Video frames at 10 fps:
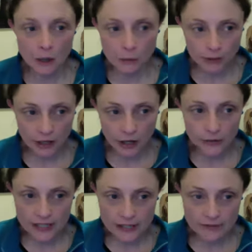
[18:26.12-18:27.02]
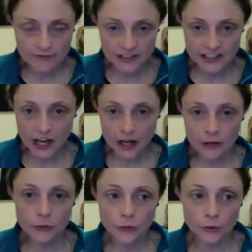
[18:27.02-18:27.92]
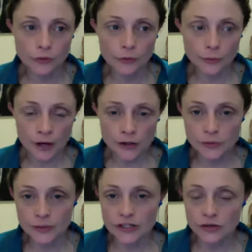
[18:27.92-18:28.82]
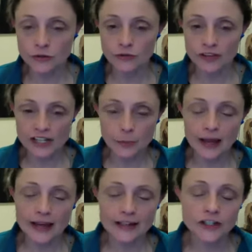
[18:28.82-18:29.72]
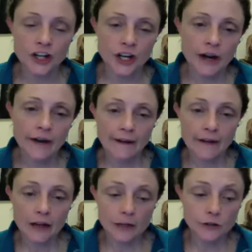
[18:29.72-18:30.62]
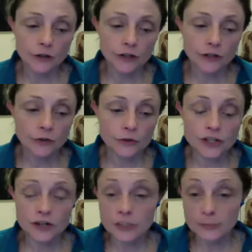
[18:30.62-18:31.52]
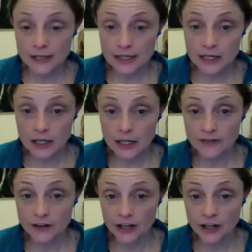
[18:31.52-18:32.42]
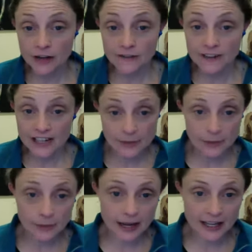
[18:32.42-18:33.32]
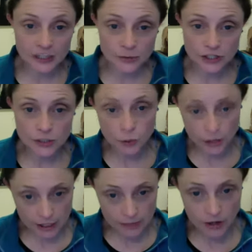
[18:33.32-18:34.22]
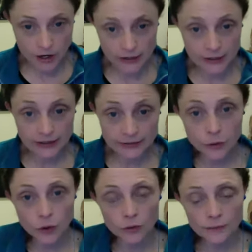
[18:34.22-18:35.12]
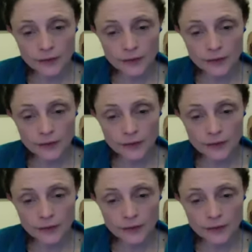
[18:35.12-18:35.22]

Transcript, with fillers: below this video or the post when it's on the Facebook page. Um, mm. You can also speak to her via her Facebook page, which is Work Smart and Live More.